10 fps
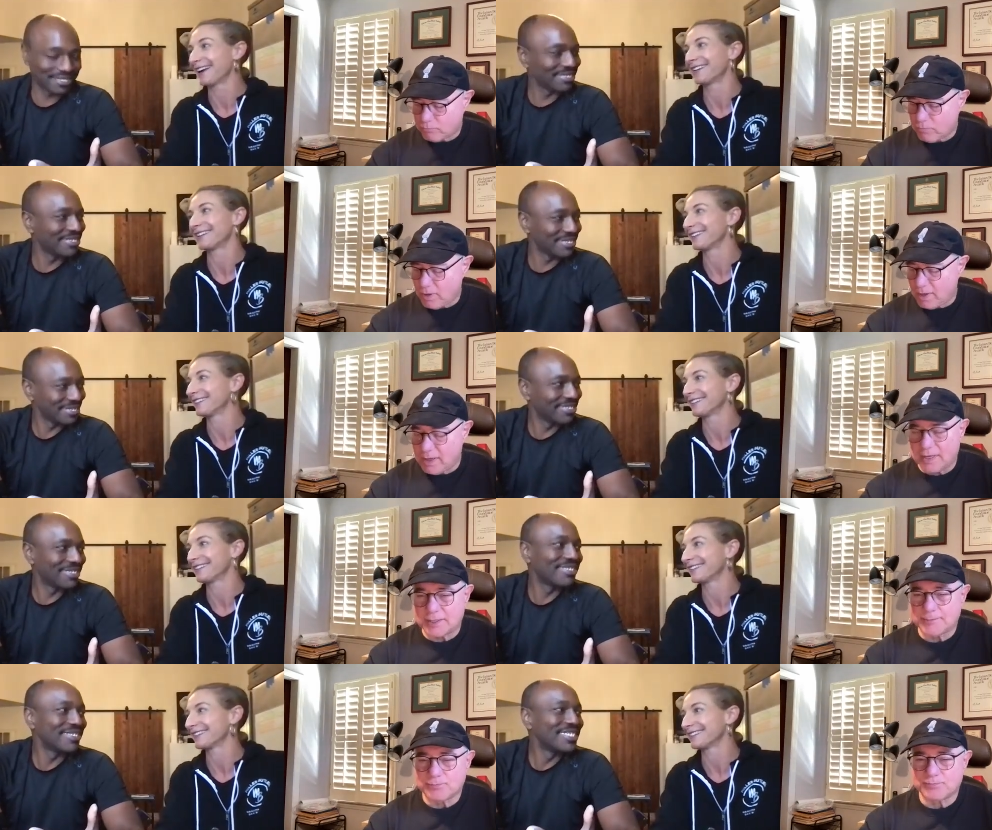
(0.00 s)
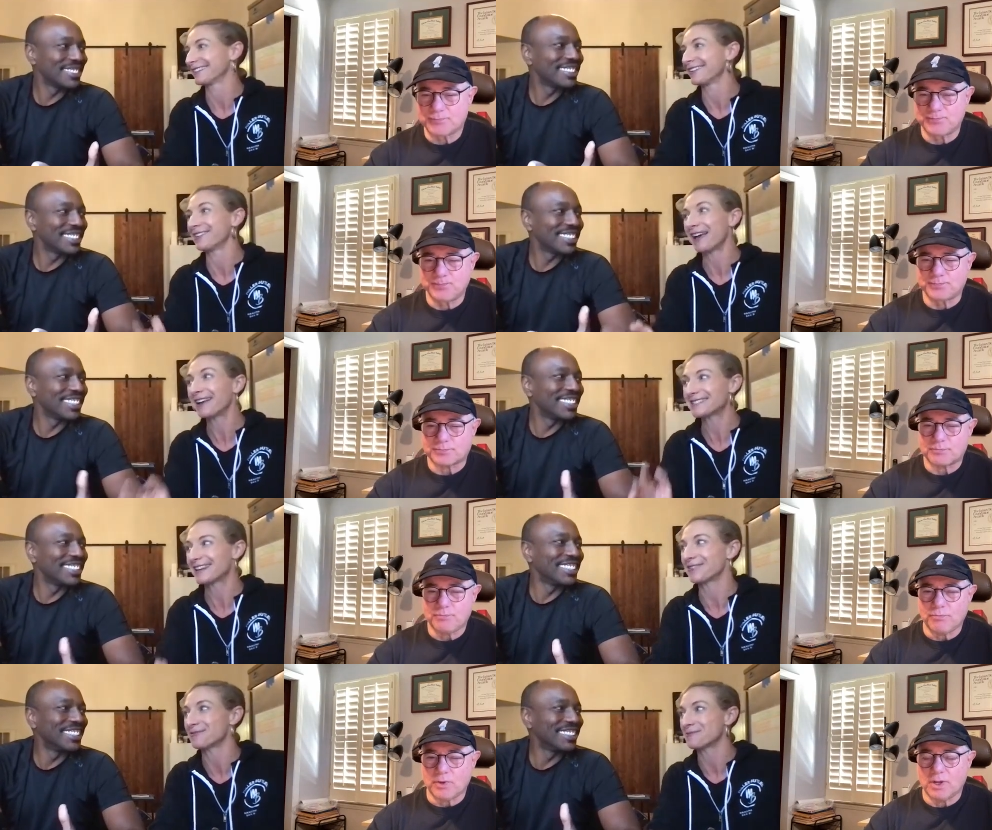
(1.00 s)
Speaker 1: i on that
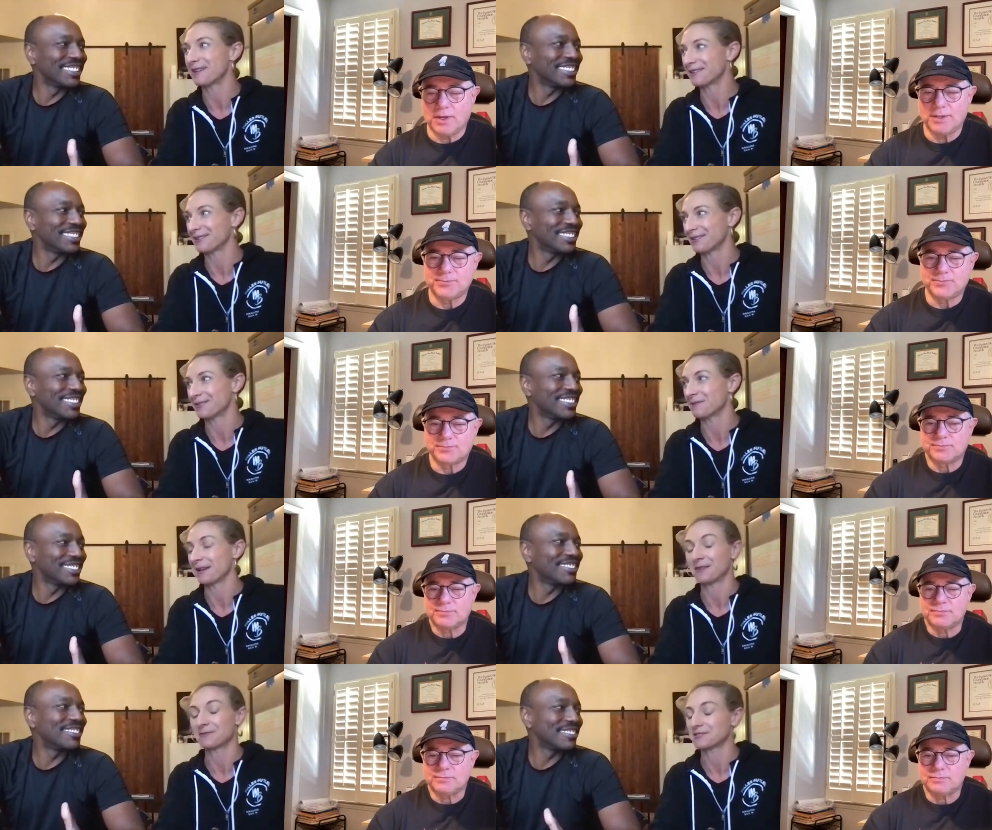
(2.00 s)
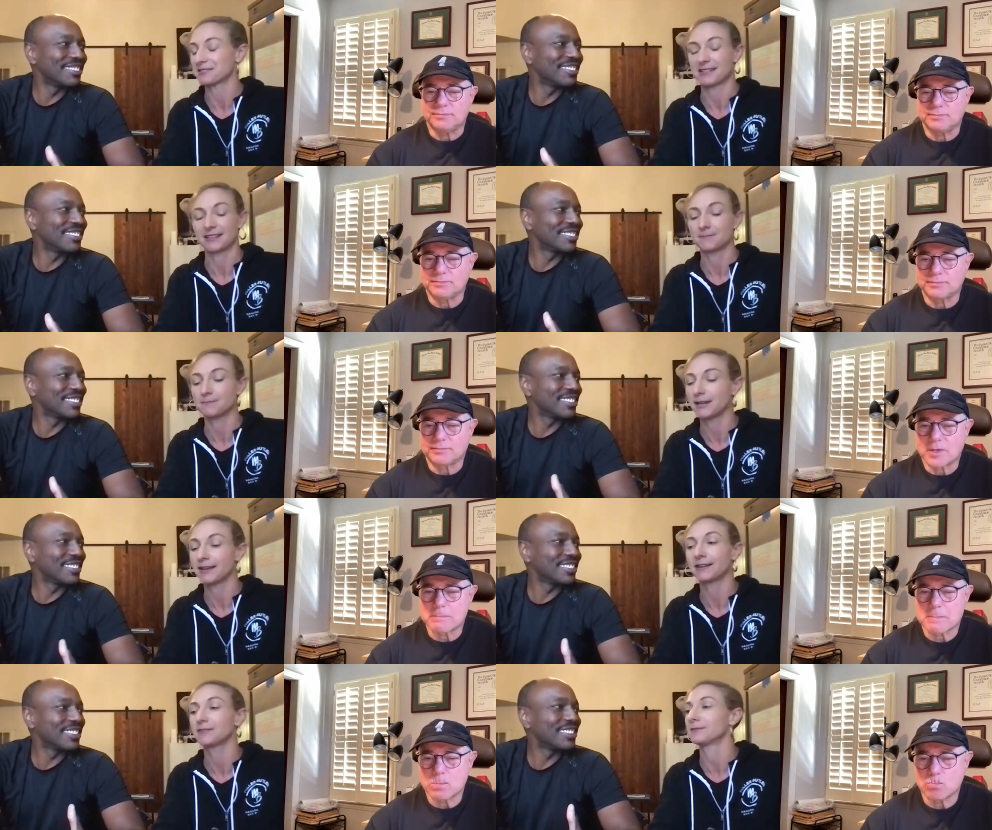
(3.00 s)
day we went home and i was just like
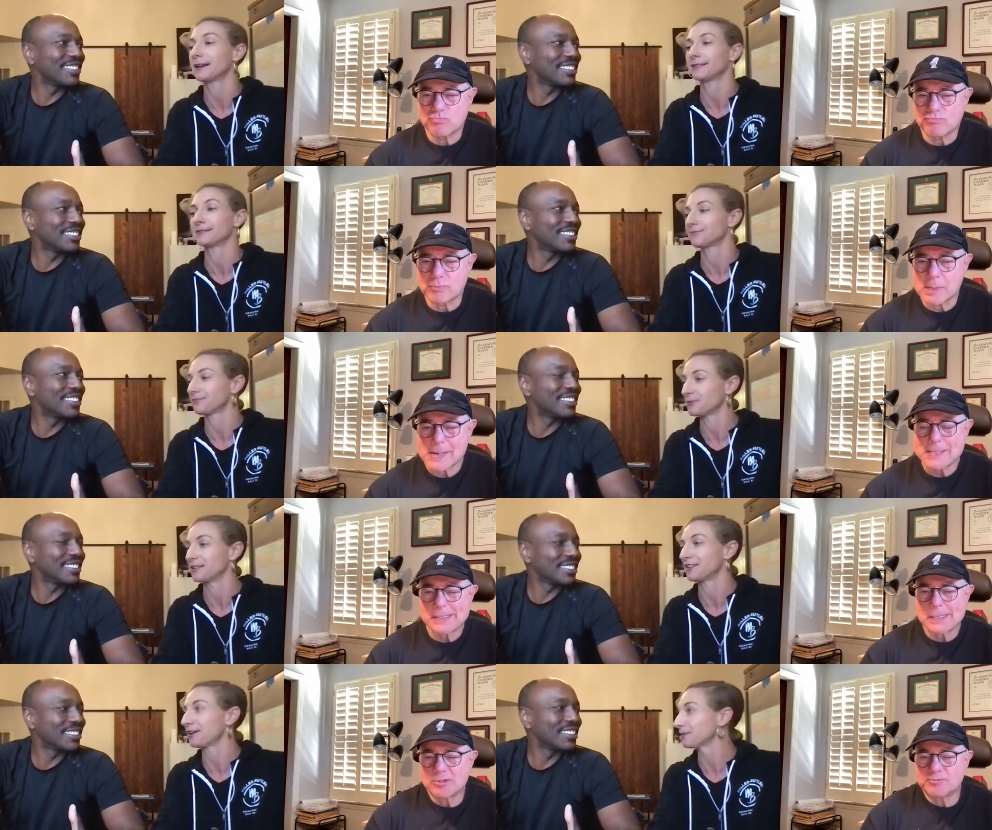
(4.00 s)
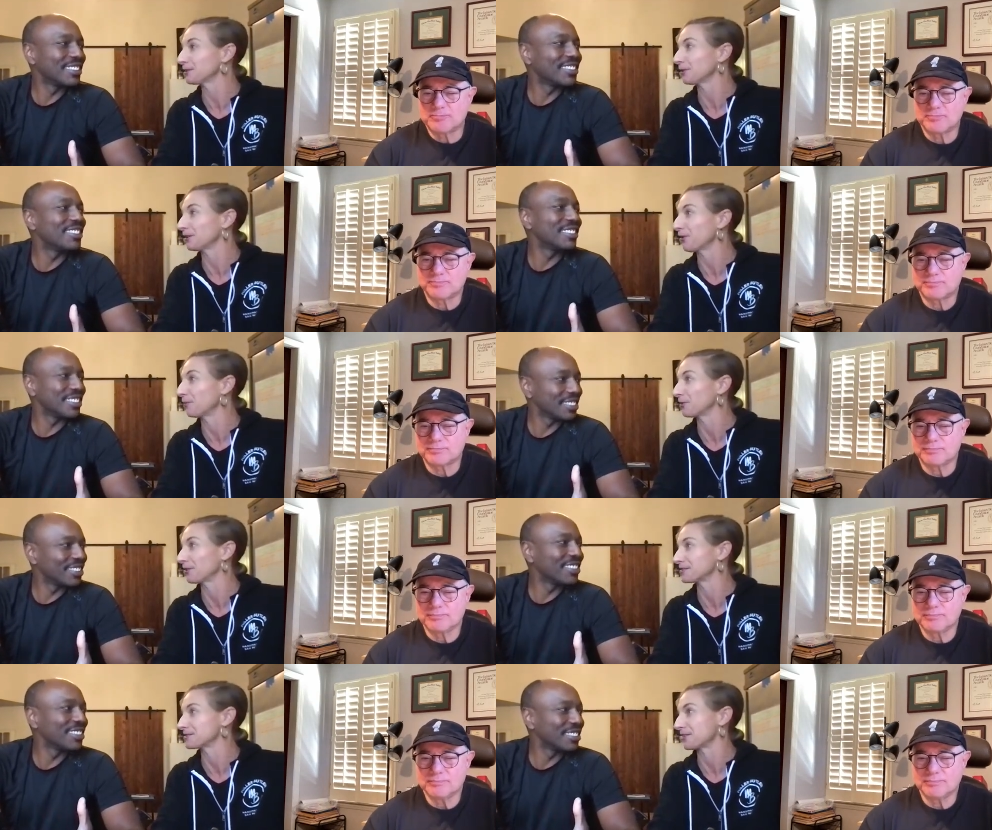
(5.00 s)
man i we cannot be going home with
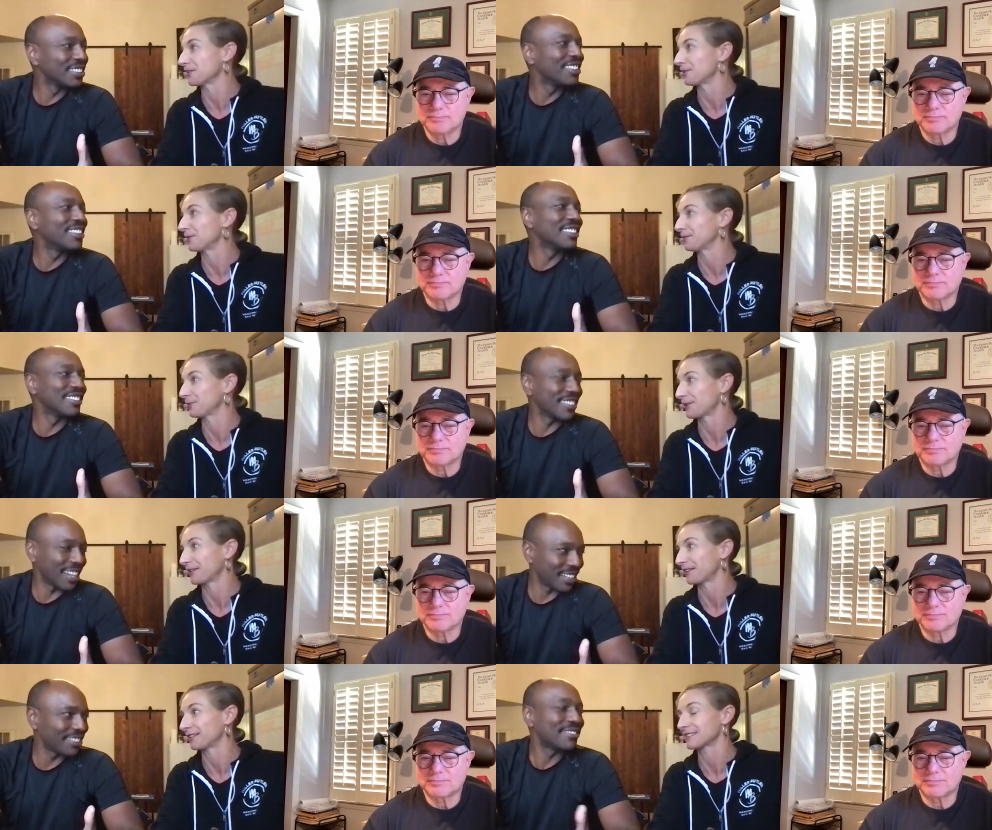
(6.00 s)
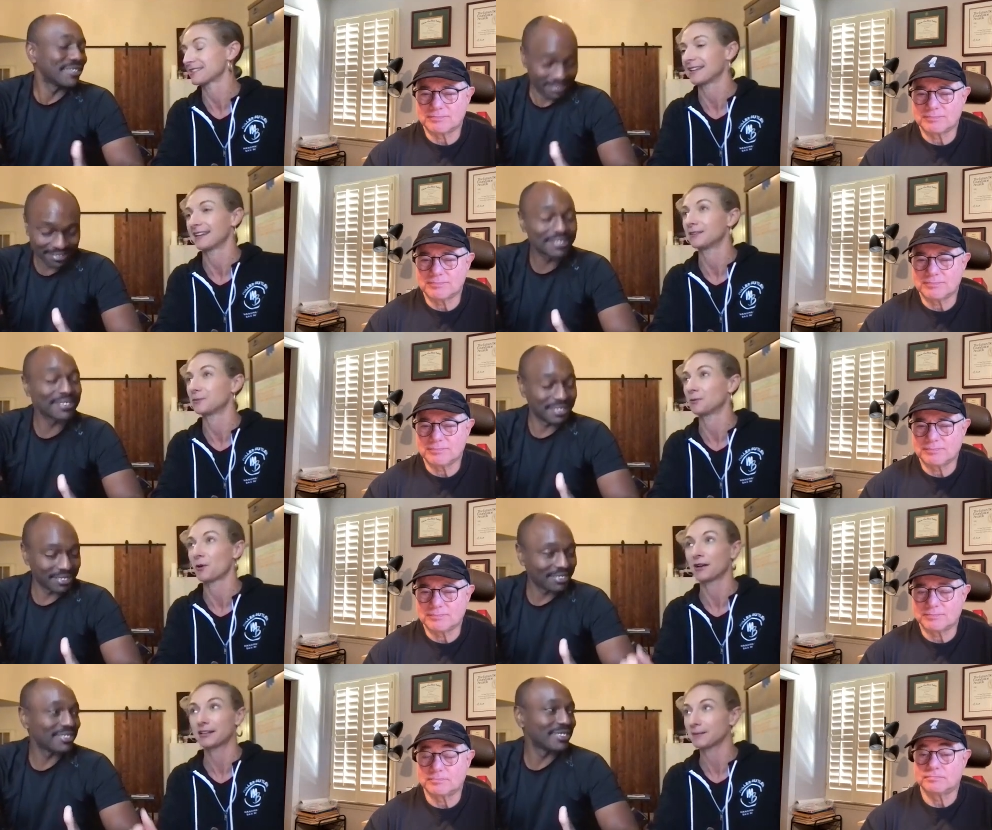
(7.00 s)
all this dough and product yeah. and we were
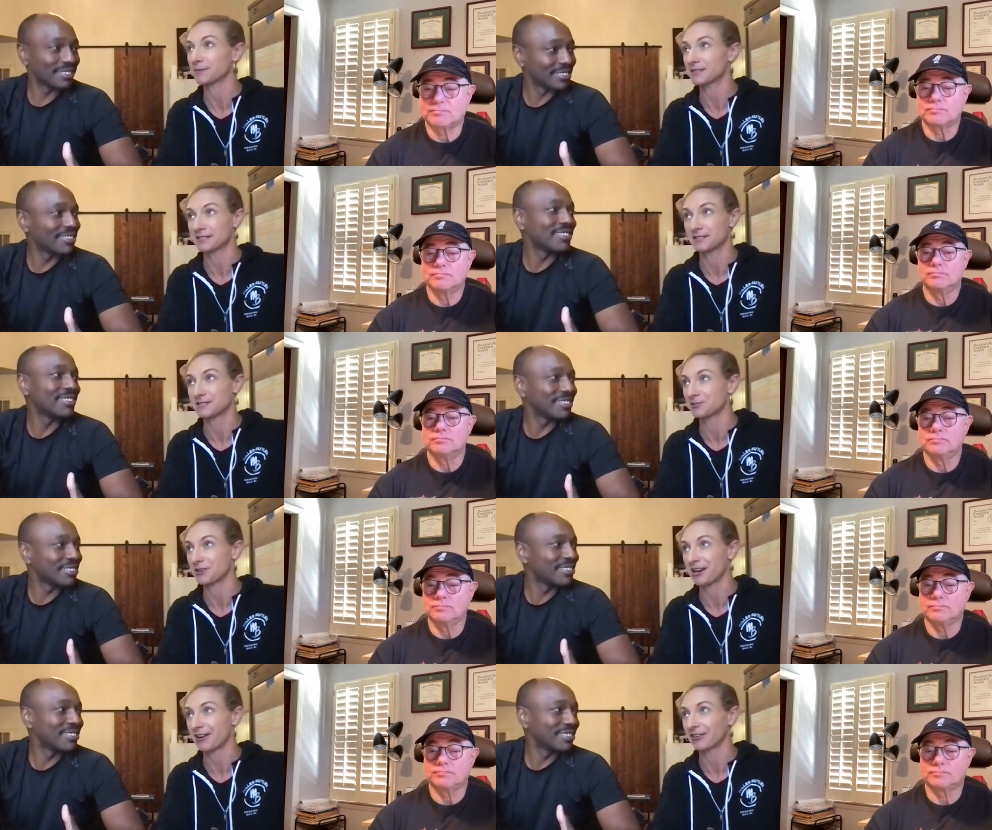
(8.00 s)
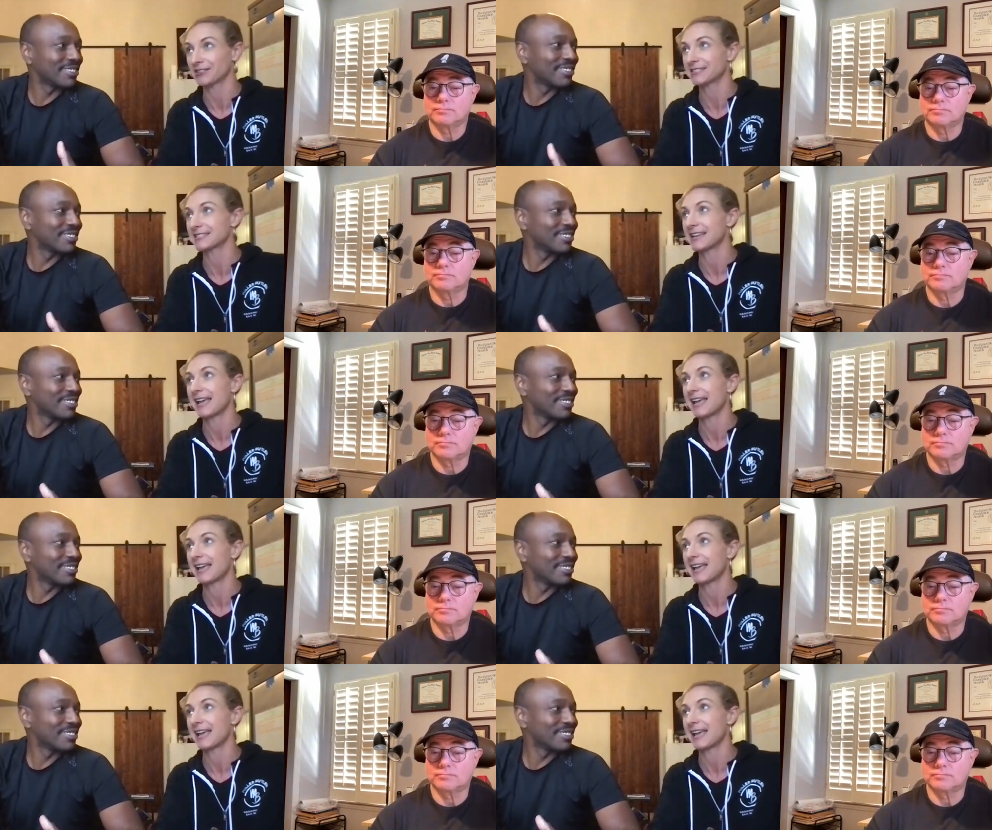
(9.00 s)
walking up the stairs to our house